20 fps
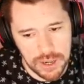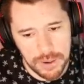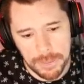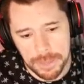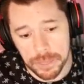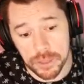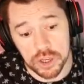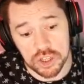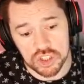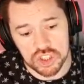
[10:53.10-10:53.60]

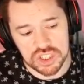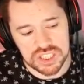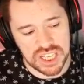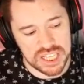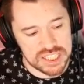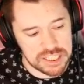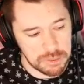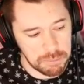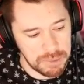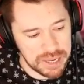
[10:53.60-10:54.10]
It just
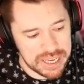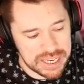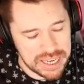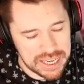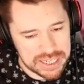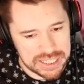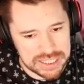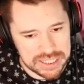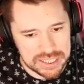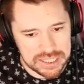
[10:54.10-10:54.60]
doesn't make
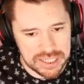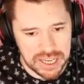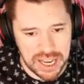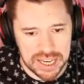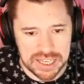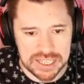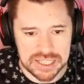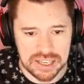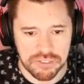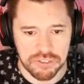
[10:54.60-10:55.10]
any
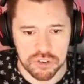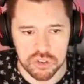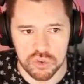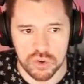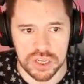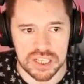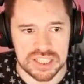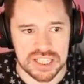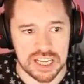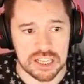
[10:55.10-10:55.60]
difference or
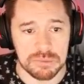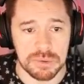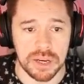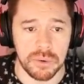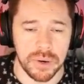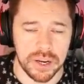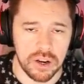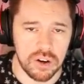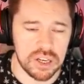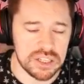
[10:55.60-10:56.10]
any sense. But
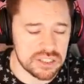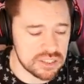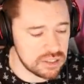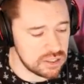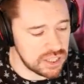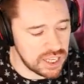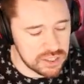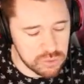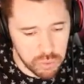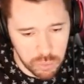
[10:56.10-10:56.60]
anyway, guys,
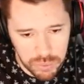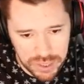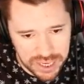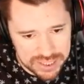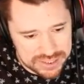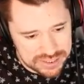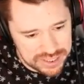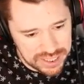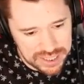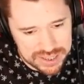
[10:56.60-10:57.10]
so that's what we
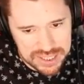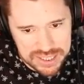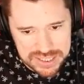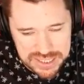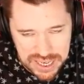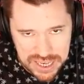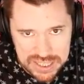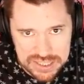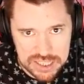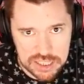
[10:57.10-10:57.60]
had today. There's
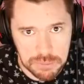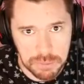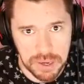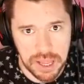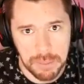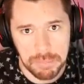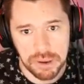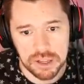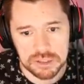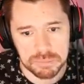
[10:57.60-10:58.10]
the 86
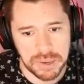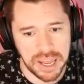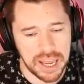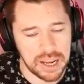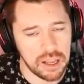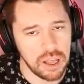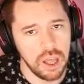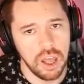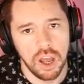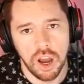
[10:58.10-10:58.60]
Player Plus pack.